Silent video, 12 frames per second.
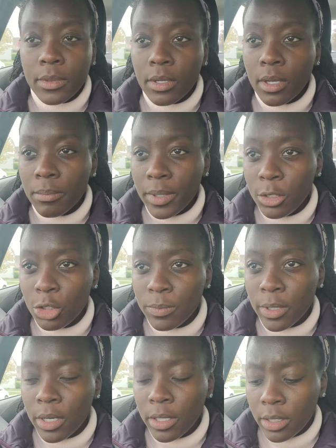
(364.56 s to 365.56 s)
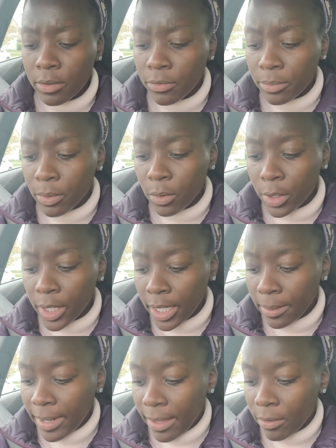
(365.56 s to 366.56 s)
A major part of
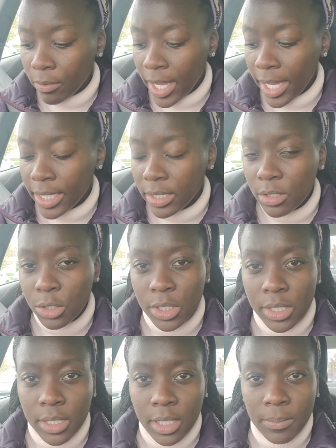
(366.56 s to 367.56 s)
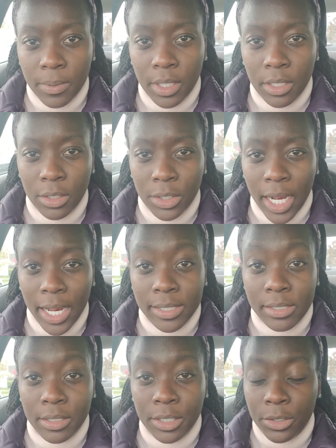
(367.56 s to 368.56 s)
reporting, by the way, is just keeping your
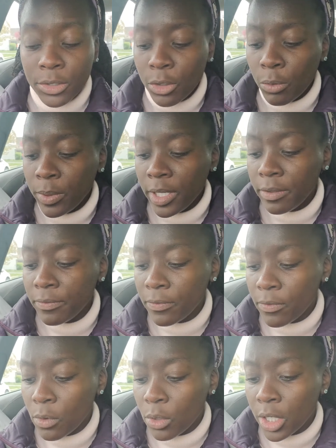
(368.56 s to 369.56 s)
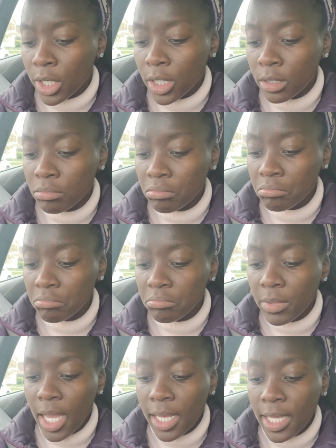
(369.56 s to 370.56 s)
eyes and ears open for
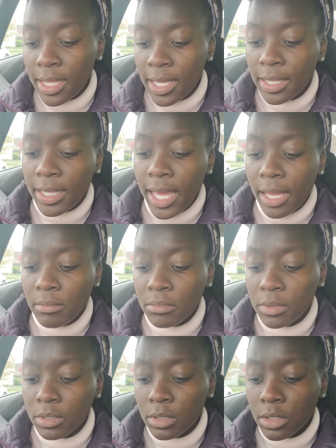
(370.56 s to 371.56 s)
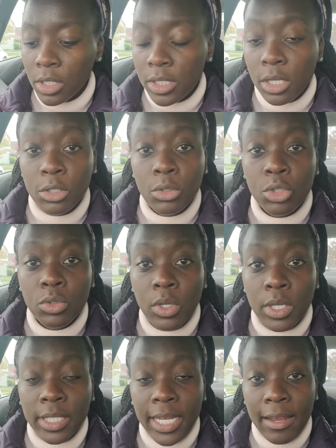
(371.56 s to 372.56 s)
anything that looks unusual
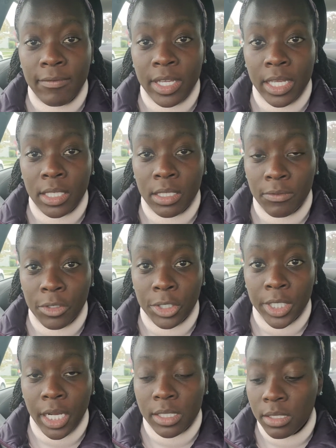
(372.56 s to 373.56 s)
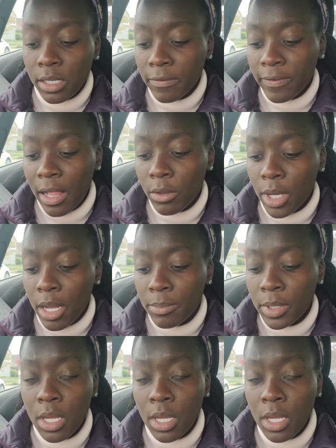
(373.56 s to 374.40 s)
and having enough curiosity to follow up.